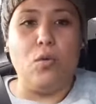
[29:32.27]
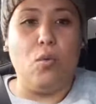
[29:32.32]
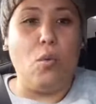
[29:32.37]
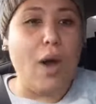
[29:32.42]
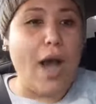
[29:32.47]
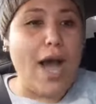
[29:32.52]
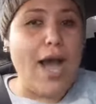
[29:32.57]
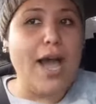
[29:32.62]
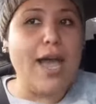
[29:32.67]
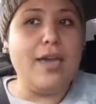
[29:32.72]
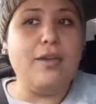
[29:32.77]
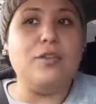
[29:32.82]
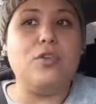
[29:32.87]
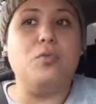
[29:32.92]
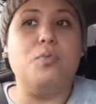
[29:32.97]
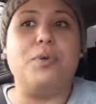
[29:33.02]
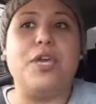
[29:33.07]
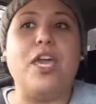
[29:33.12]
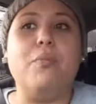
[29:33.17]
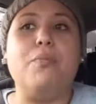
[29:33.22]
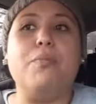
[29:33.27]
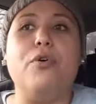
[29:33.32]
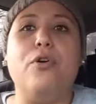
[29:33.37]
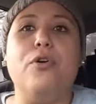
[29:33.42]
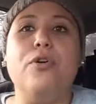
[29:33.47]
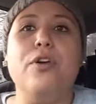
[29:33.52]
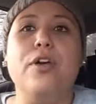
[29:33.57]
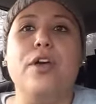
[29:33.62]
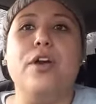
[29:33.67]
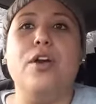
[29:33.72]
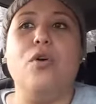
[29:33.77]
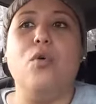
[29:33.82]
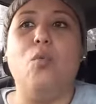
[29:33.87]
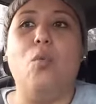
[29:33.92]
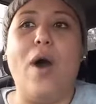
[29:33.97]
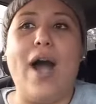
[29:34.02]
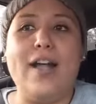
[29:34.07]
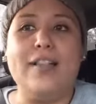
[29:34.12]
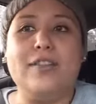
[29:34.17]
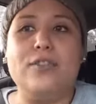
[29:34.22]
Why do people
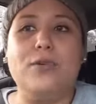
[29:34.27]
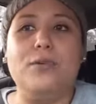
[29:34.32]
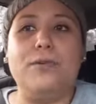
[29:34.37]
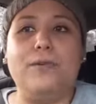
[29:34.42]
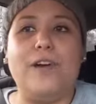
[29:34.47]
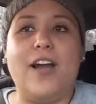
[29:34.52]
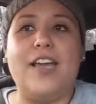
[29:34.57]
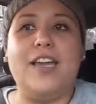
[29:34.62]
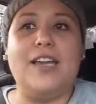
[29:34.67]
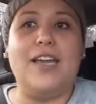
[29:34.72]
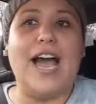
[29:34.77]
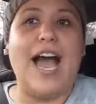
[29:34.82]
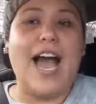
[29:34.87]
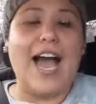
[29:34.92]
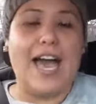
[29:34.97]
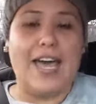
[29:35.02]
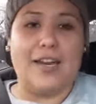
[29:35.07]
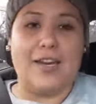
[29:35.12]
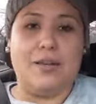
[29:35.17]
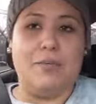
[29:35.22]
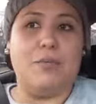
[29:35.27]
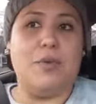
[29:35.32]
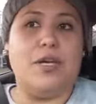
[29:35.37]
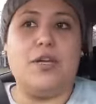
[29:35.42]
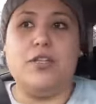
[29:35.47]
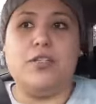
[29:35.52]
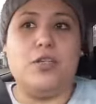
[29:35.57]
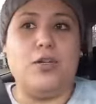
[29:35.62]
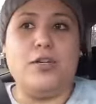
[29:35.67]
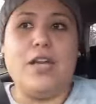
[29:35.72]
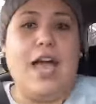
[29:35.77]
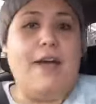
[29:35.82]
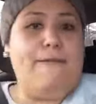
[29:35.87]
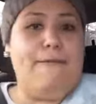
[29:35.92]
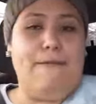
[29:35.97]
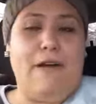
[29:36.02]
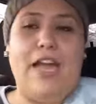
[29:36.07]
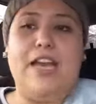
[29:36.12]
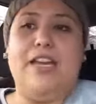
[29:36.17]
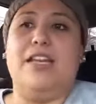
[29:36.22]
want to fight God? Because you're not
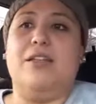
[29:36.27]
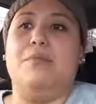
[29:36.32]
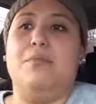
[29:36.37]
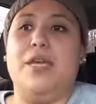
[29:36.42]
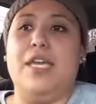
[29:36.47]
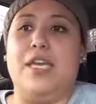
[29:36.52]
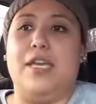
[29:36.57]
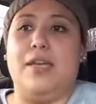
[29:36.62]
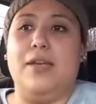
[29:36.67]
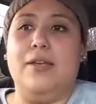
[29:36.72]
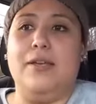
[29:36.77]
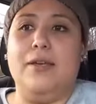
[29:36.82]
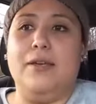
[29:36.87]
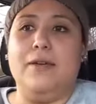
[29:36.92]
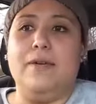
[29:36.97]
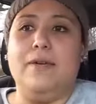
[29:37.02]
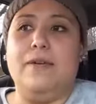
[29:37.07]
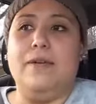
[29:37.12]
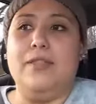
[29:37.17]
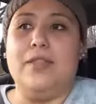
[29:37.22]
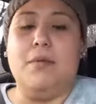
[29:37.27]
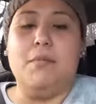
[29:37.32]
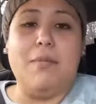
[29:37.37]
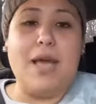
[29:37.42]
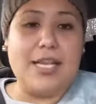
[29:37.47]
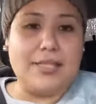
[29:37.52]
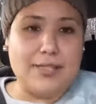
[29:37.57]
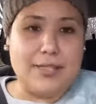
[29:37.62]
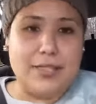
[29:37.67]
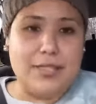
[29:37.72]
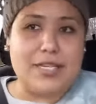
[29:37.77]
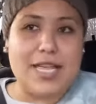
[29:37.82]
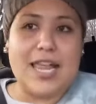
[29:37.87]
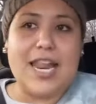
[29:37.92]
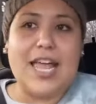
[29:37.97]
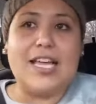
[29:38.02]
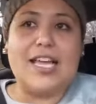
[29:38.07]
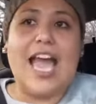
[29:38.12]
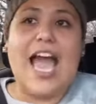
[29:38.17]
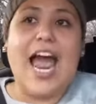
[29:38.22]
fighting me. The message
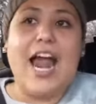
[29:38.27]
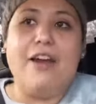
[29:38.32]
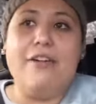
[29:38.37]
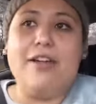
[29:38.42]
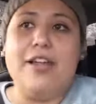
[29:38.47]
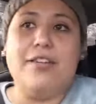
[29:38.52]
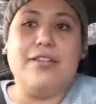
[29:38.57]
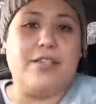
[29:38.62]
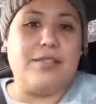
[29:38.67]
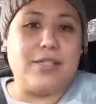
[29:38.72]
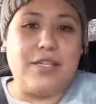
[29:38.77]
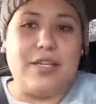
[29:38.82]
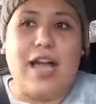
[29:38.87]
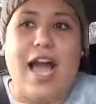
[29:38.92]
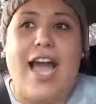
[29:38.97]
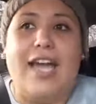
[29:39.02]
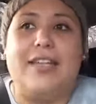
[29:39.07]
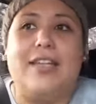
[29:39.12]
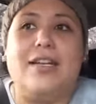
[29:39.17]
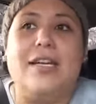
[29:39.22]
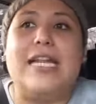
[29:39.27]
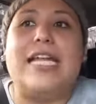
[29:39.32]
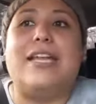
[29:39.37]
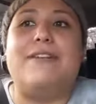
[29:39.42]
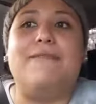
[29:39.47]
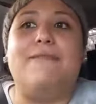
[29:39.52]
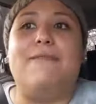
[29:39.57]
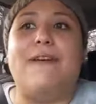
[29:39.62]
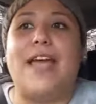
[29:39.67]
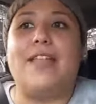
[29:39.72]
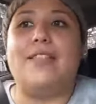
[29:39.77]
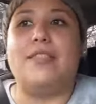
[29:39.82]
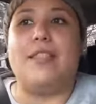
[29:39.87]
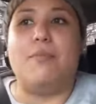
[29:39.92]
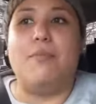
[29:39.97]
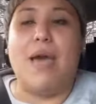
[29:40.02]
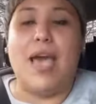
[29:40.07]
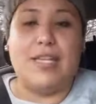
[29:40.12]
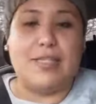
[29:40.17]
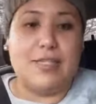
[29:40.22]
that I carry doesn't, I didn't invent
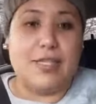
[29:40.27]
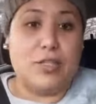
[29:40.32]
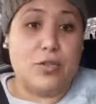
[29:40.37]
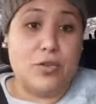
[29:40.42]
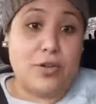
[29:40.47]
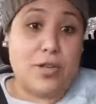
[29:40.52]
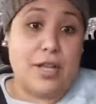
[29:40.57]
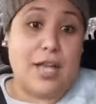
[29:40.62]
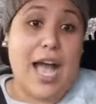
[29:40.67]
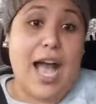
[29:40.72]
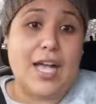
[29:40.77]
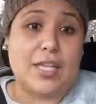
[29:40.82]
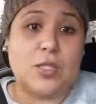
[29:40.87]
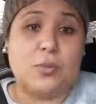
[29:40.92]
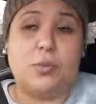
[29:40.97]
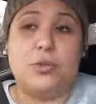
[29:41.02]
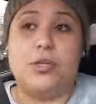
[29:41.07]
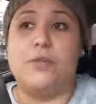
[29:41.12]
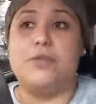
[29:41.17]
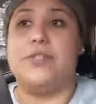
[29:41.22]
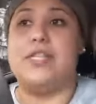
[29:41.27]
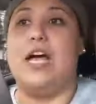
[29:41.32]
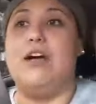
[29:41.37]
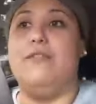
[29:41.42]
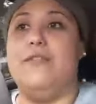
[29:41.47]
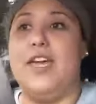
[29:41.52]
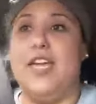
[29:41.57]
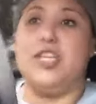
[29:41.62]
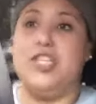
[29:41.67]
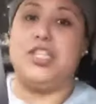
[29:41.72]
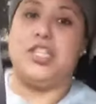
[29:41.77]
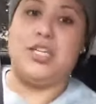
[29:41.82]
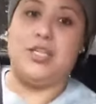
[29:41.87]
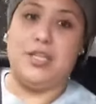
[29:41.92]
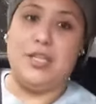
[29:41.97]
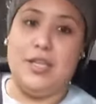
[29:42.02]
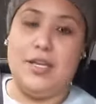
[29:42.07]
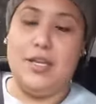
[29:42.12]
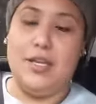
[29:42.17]
the message or the gospel of salvation.